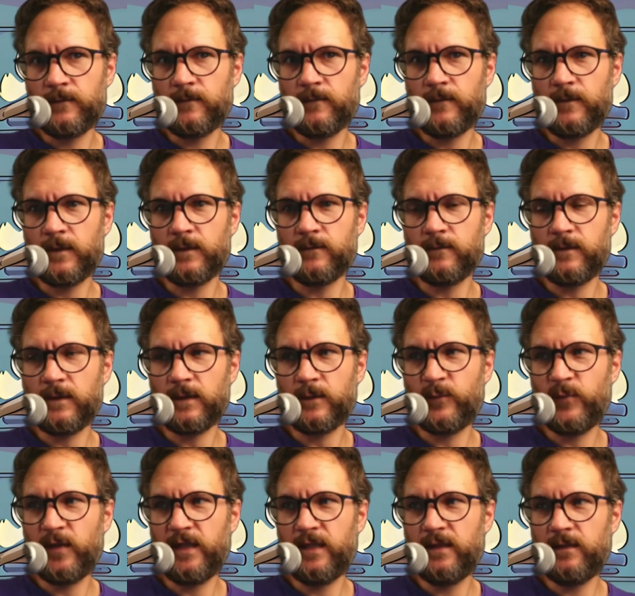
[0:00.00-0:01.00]
If I, if I
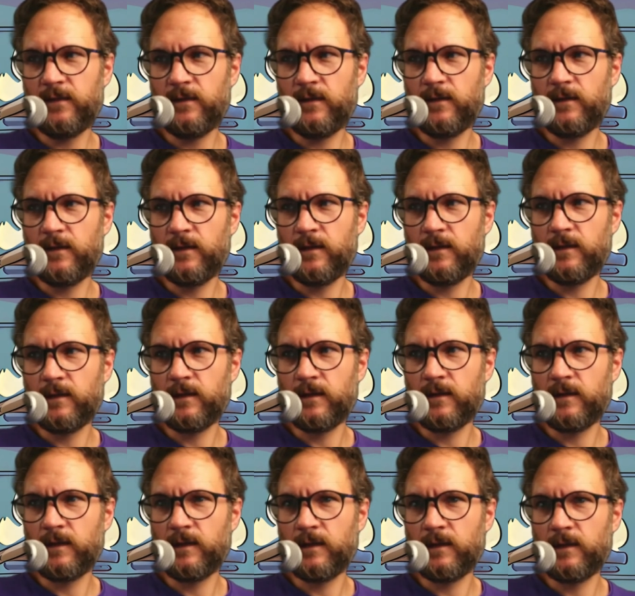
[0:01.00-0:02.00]
play it,
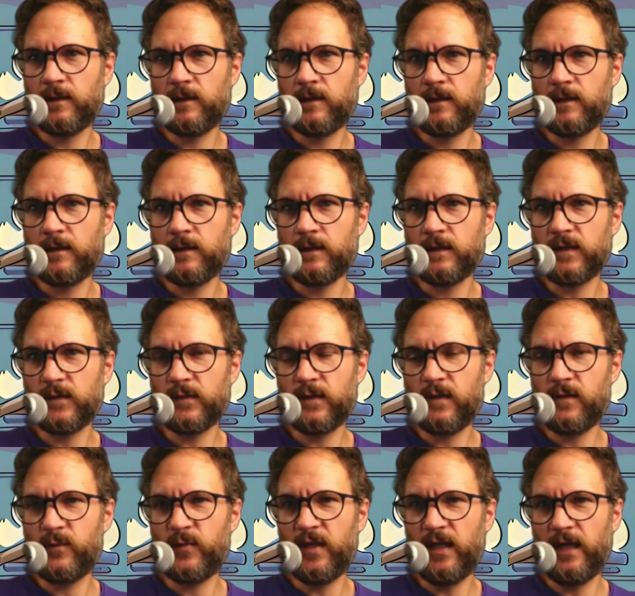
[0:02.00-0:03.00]
so we
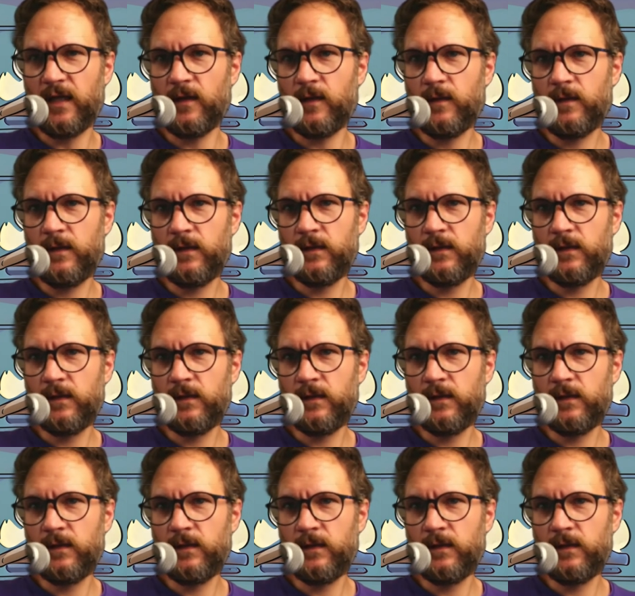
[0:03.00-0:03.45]
hear the piano.